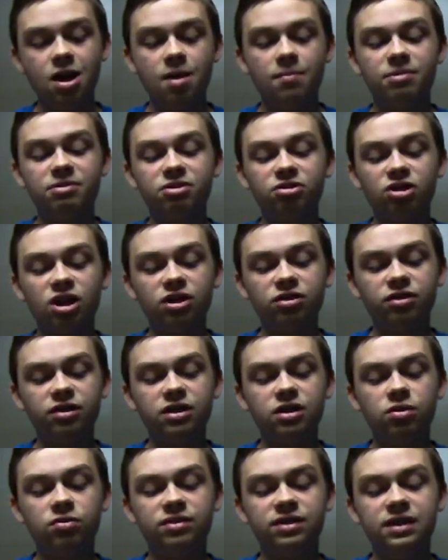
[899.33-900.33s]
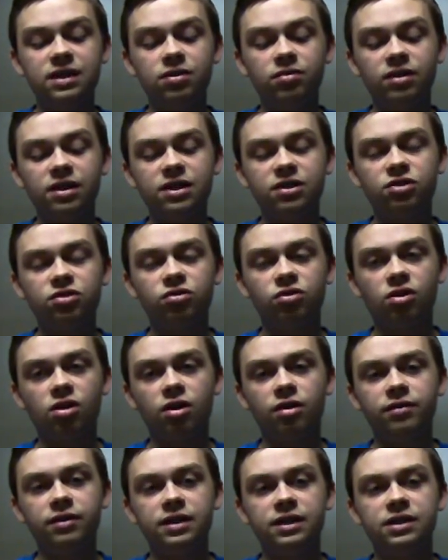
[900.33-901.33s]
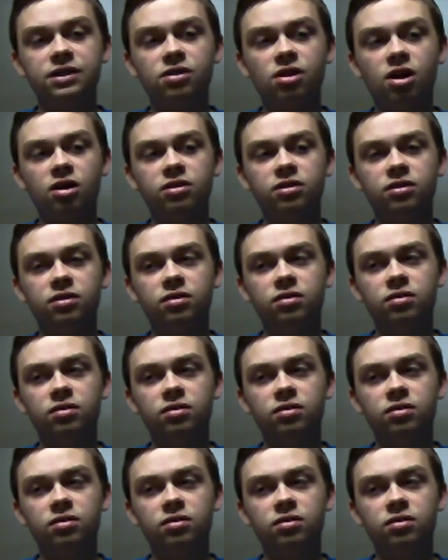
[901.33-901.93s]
but there's actually no steel insert on the stock